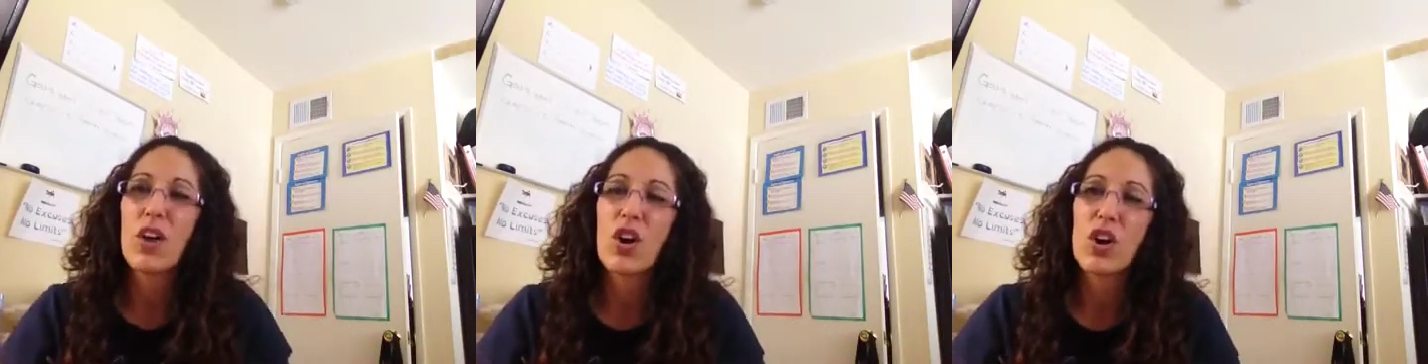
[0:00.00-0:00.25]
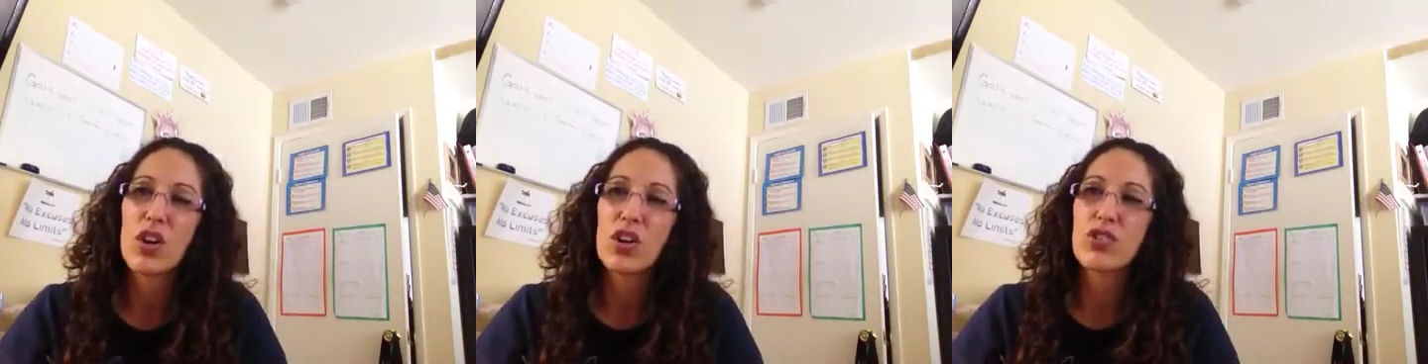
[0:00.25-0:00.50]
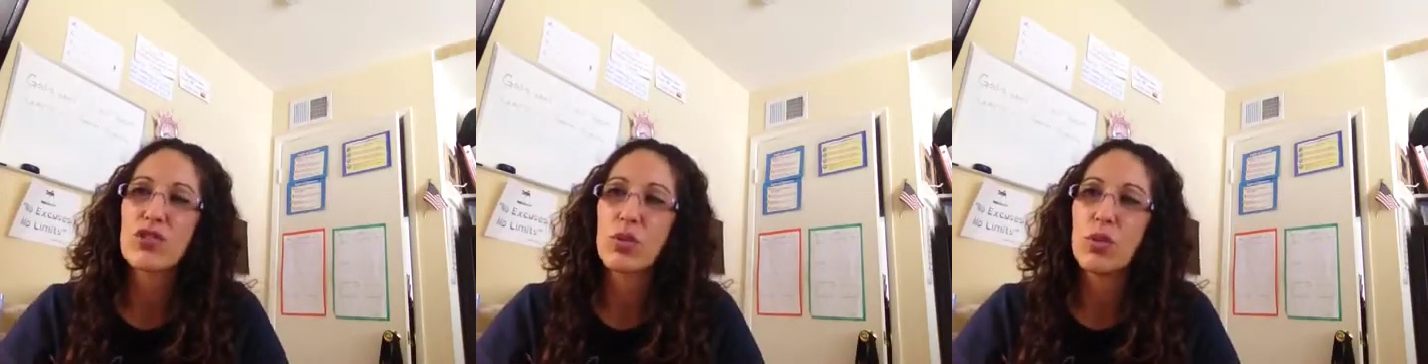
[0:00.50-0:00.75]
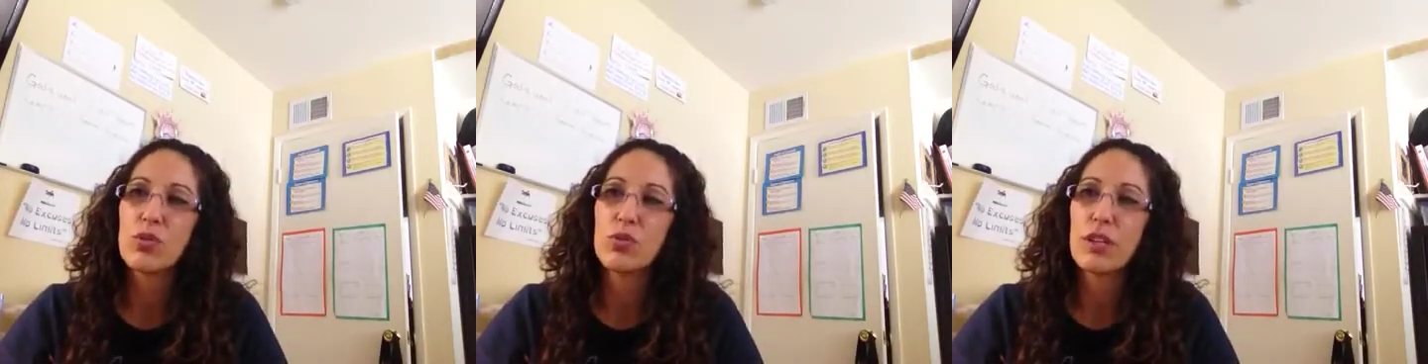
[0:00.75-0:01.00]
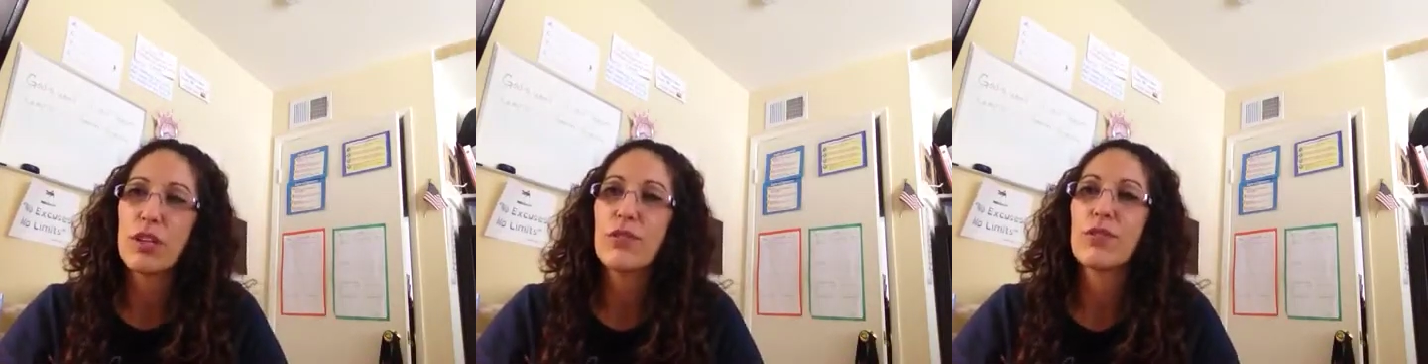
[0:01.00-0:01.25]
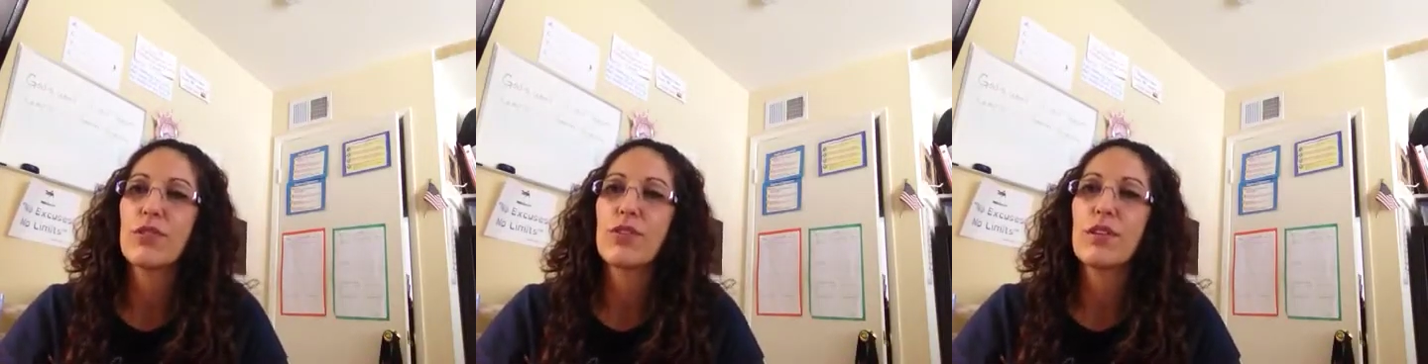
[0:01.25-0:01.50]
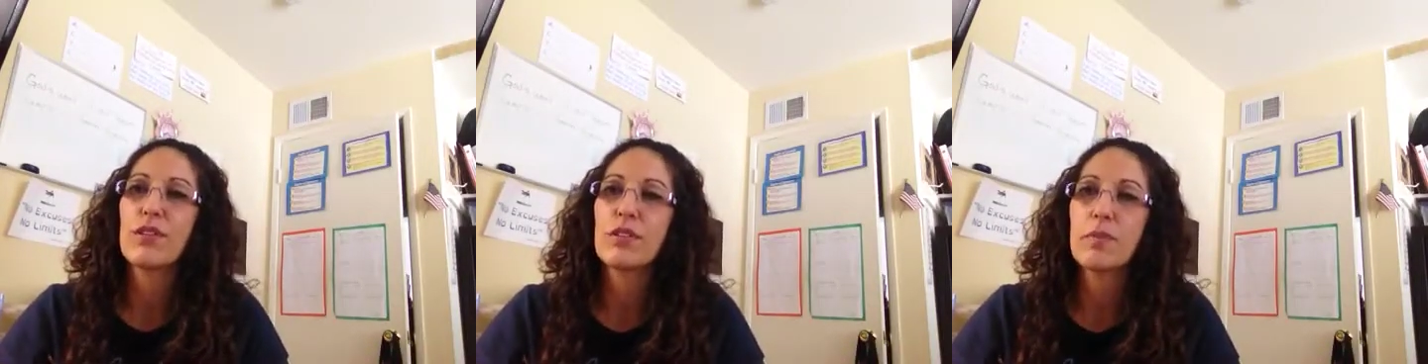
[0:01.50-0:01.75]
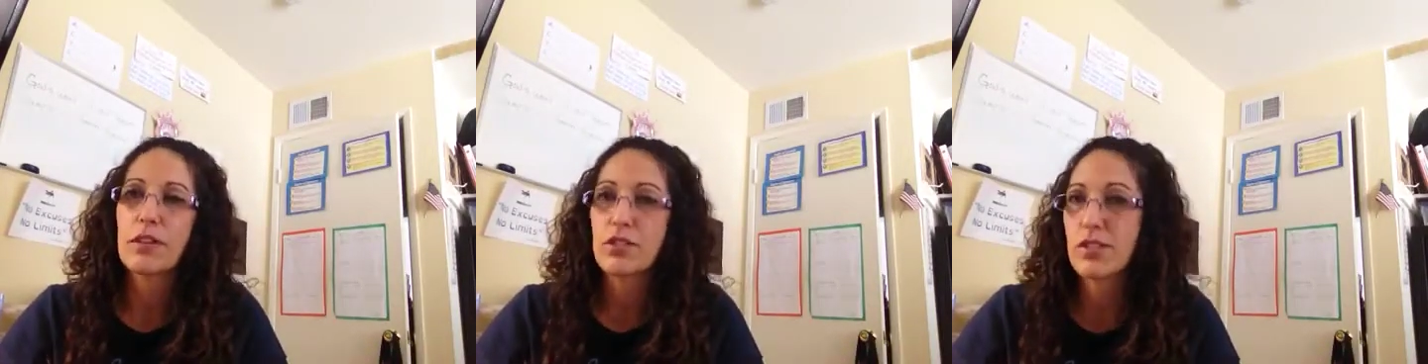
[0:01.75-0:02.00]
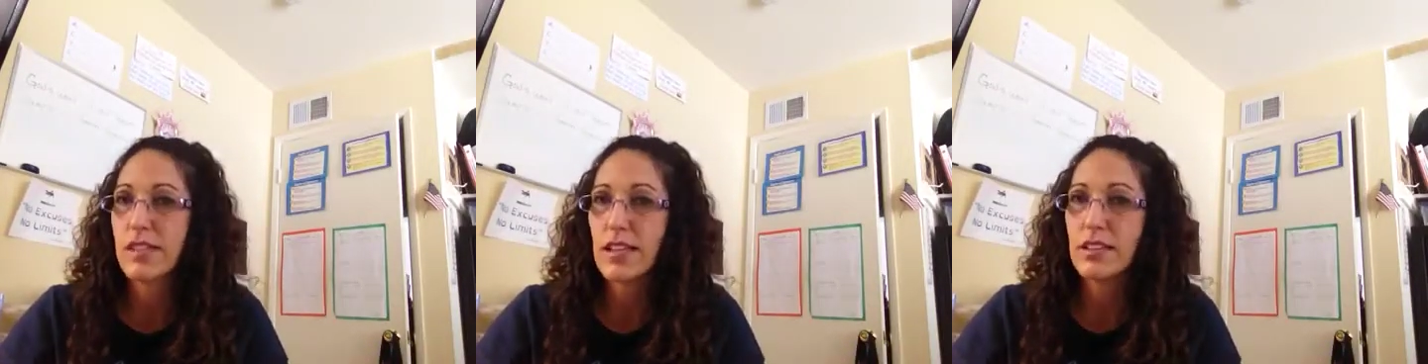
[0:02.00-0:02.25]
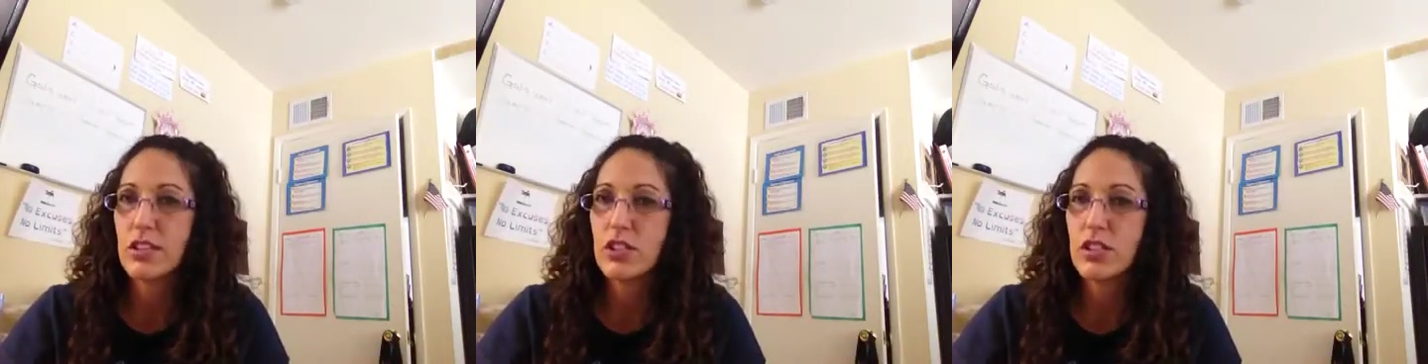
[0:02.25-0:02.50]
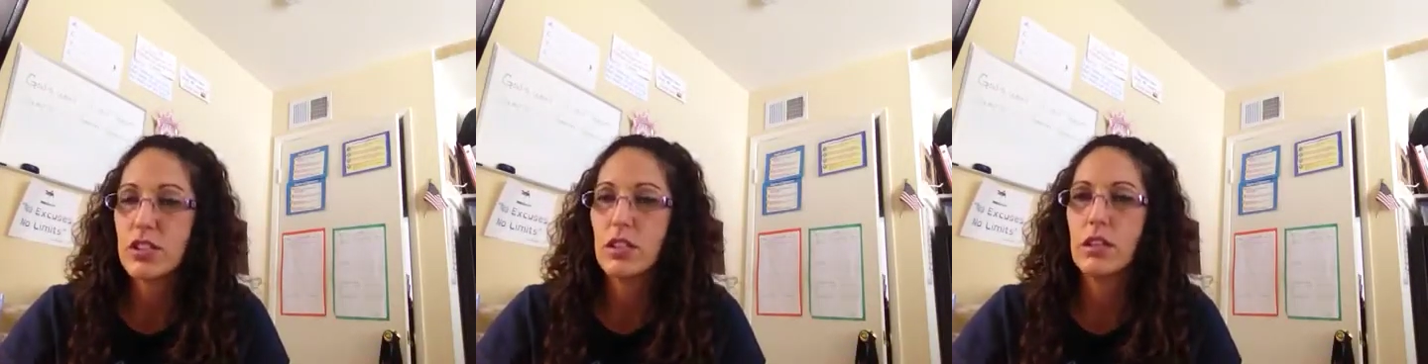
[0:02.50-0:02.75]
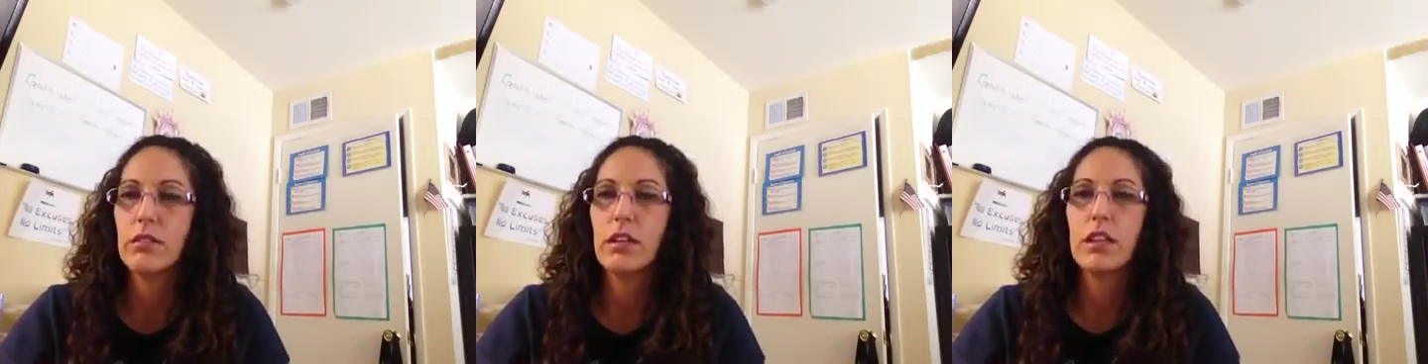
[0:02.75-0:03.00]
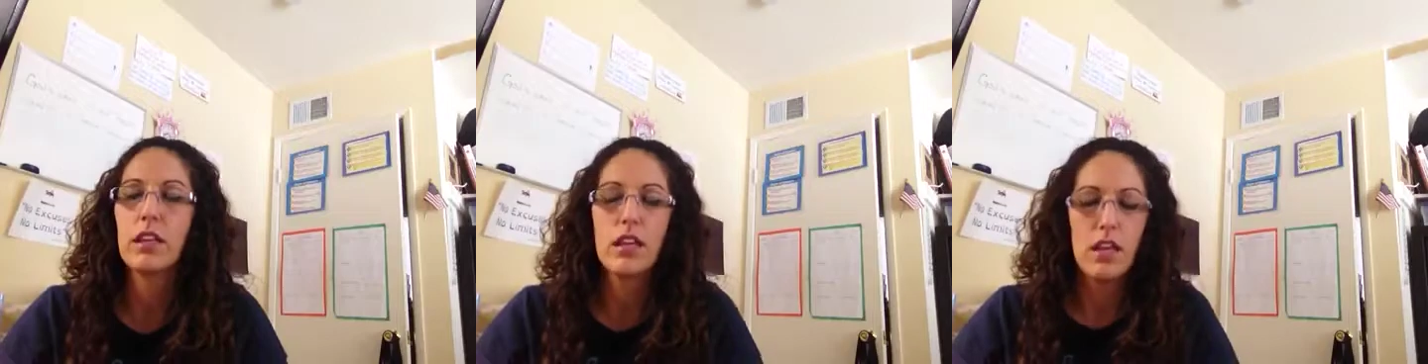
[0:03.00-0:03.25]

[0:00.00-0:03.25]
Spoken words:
our controlled reading for the special sound that she's dealing with.